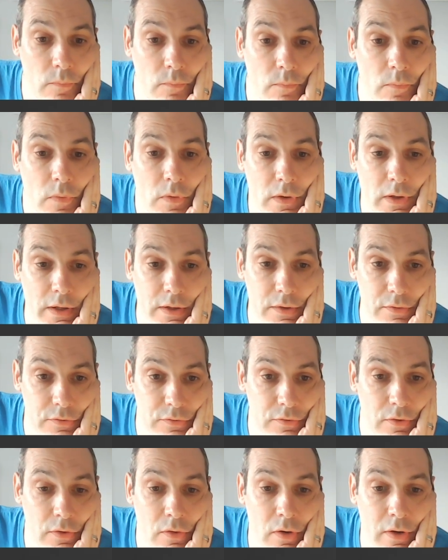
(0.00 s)
Okay,
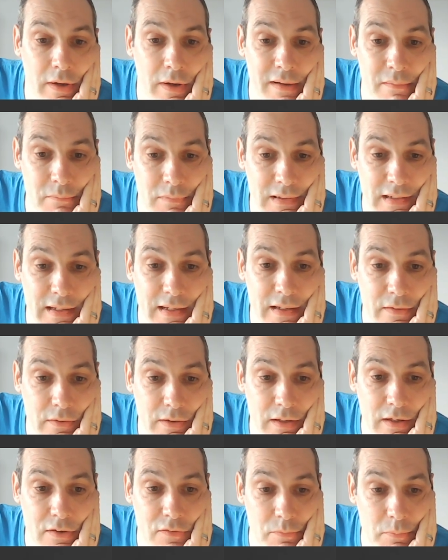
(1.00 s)
so I am glad I
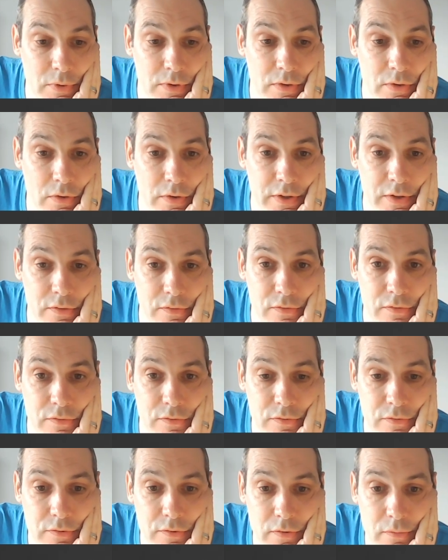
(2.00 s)
gave my knight
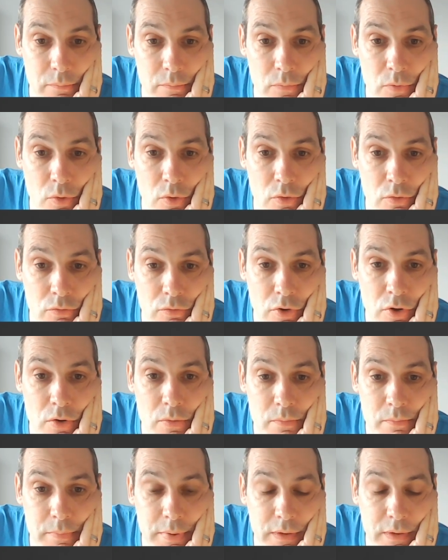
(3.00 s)
some more
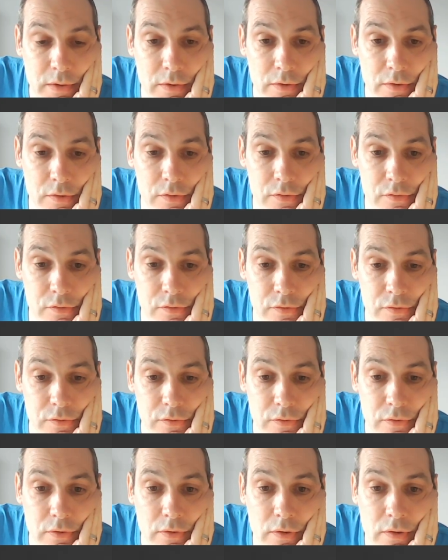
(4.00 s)
room
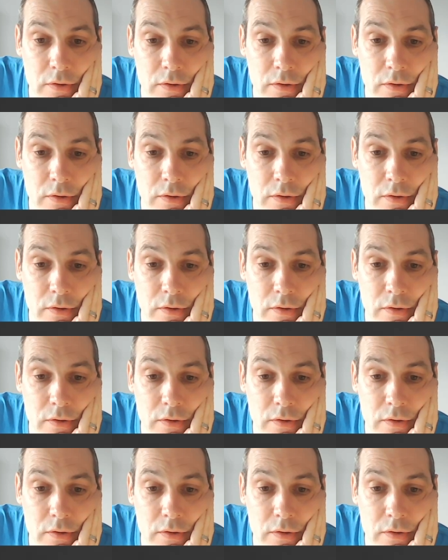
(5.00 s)
because